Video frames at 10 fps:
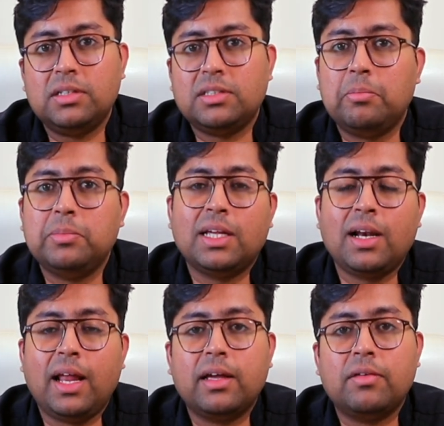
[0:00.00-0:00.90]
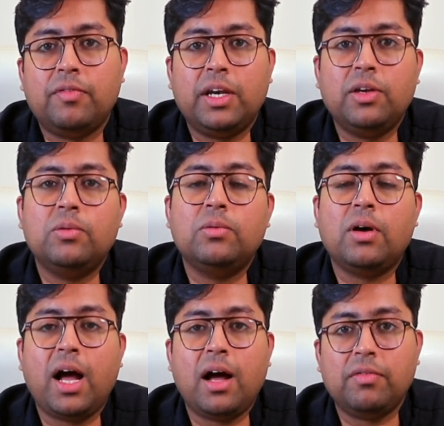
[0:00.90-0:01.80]
something like when you
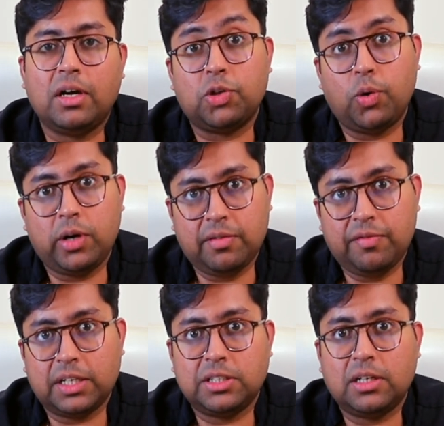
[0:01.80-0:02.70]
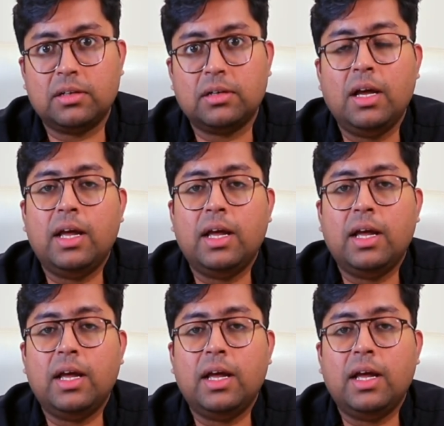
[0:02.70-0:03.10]
have a throat infection.